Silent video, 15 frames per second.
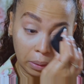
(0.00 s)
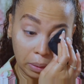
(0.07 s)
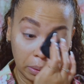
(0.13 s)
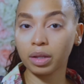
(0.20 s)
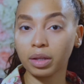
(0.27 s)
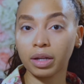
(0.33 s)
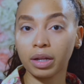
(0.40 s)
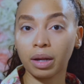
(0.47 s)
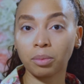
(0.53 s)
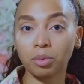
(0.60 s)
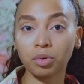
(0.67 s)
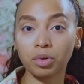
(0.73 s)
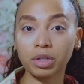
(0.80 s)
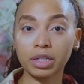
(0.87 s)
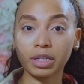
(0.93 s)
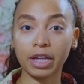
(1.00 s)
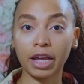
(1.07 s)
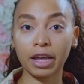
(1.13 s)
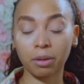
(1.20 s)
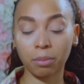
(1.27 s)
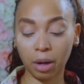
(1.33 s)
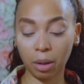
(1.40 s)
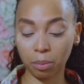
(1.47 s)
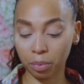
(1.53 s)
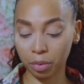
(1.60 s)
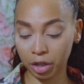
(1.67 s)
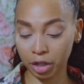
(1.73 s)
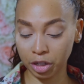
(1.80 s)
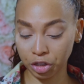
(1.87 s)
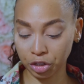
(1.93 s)
And then I'm going to take my
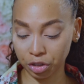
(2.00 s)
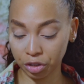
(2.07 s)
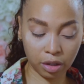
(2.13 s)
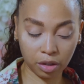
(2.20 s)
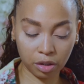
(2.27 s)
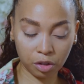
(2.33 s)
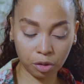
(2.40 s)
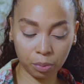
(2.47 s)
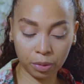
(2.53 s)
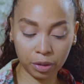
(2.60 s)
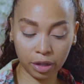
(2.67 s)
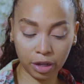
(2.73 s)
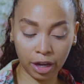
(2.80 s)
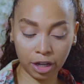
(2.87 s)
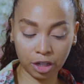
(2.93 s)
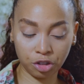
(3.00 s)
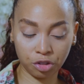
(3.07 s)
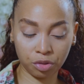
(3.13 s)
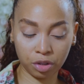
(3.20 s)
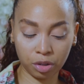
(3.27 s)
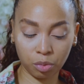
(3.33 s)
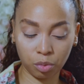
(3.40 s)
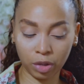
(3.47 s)
brush and a little bit extra,